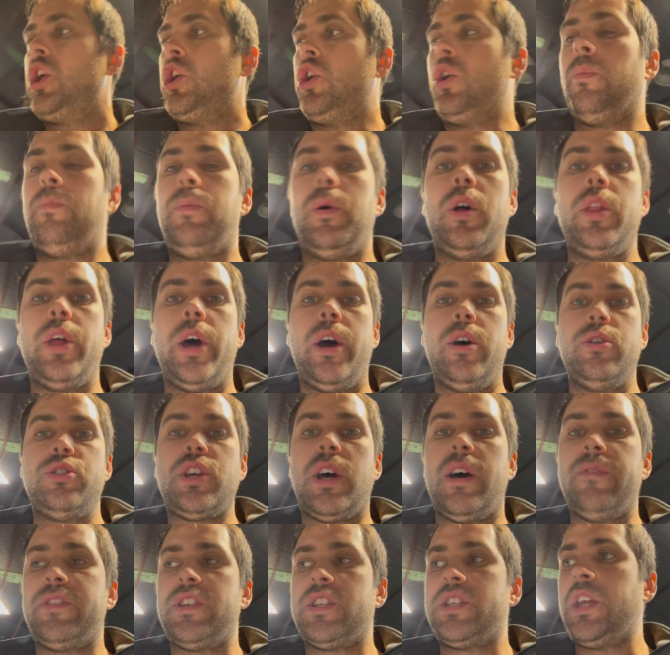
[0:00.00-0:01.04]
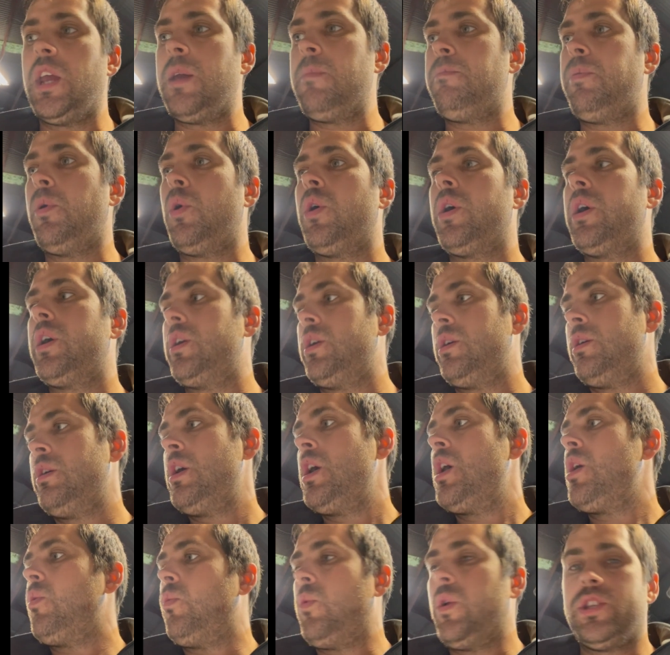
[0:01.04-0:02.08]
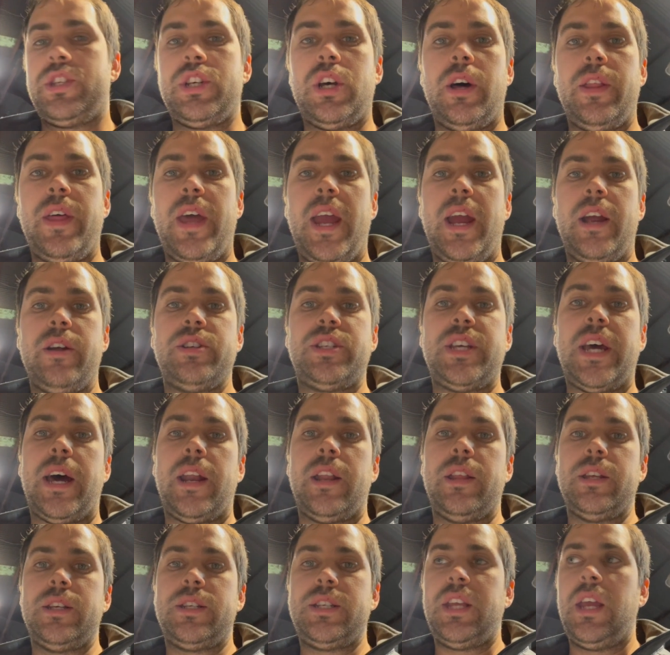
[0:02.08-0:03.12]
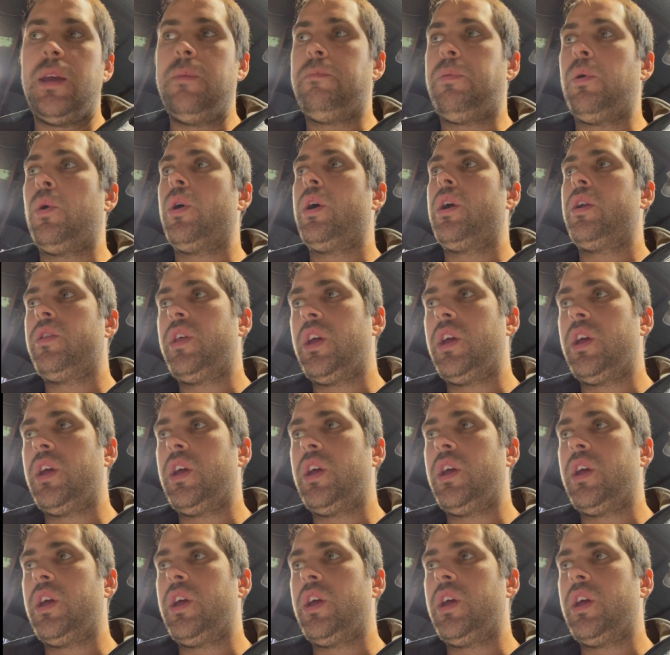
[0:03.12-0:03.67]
you'll pull the hose off the steam port. Once all the air is out of the steam port,